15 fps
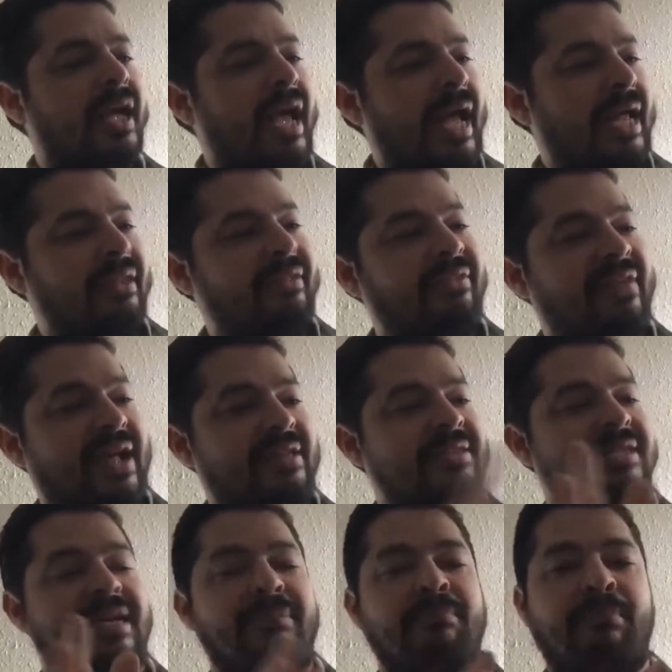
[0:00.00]
and
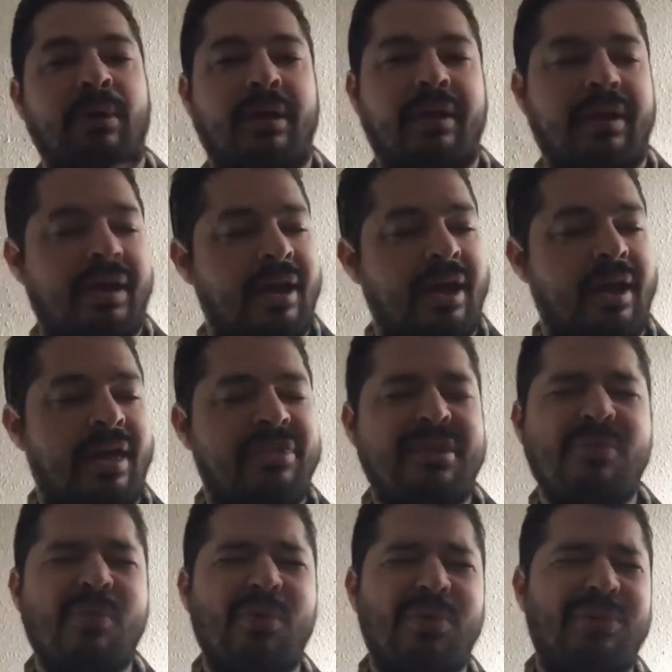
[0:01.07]
that's it. But I
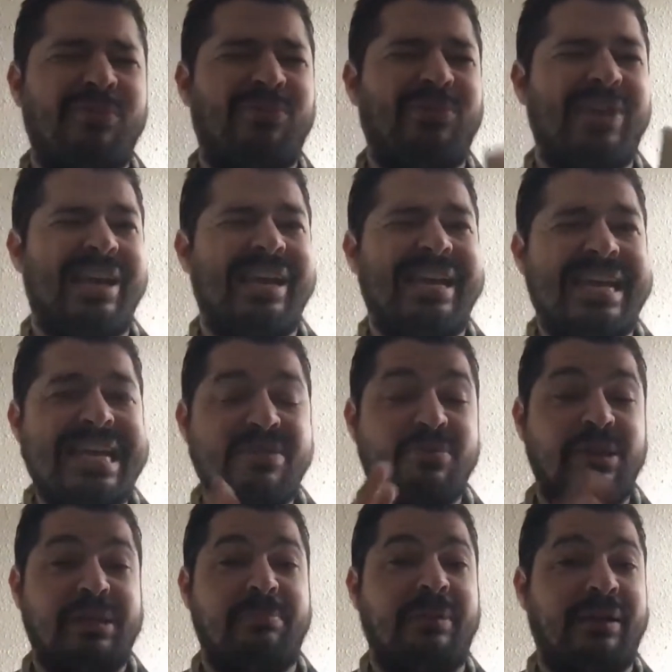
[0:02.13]
think what would have
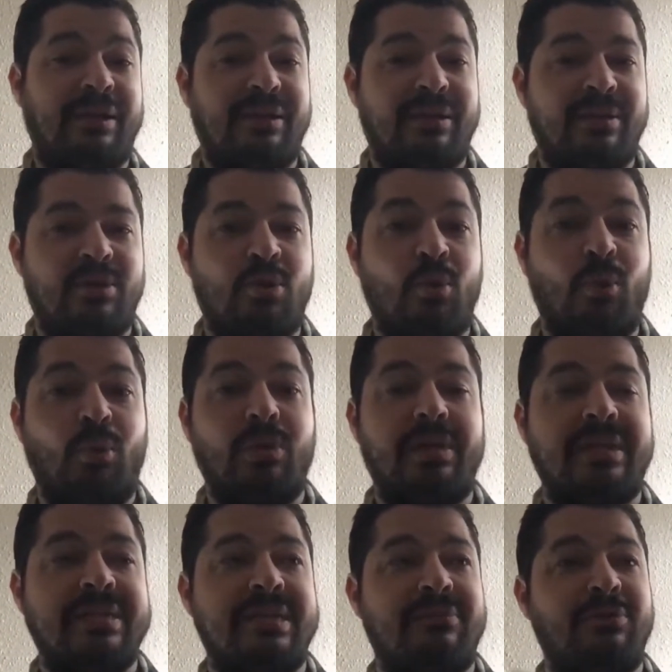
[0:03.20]
equally been
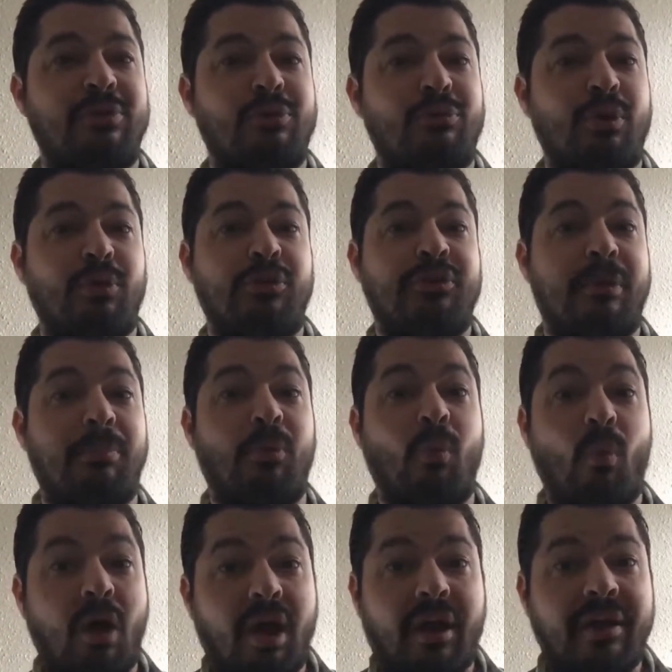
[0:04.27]
cool is if you'd have rolled a
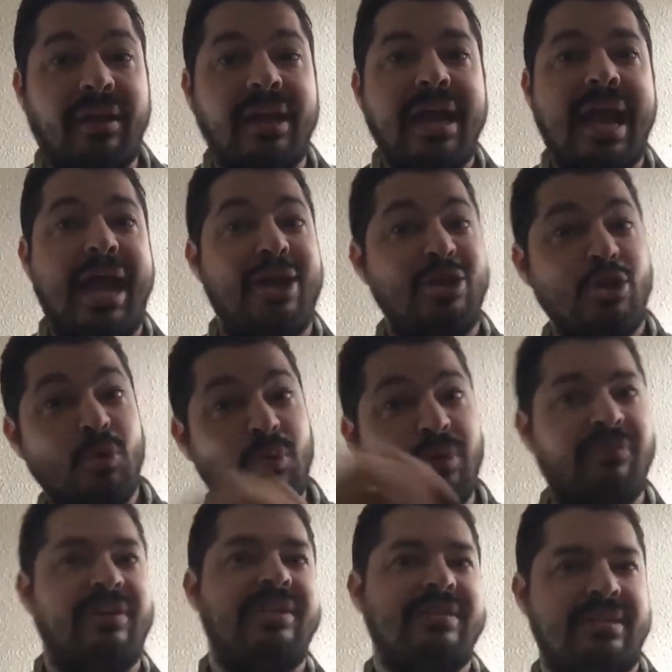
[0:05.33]
double 1 and you would
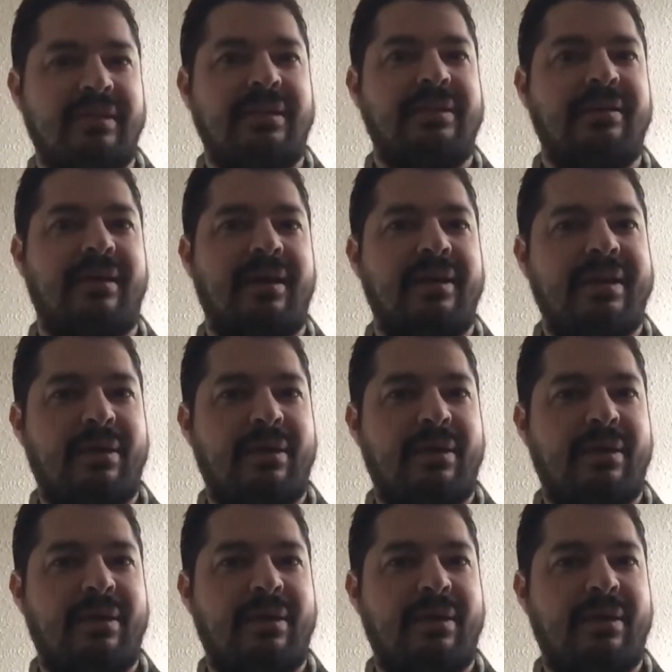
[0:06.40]
have instantly died.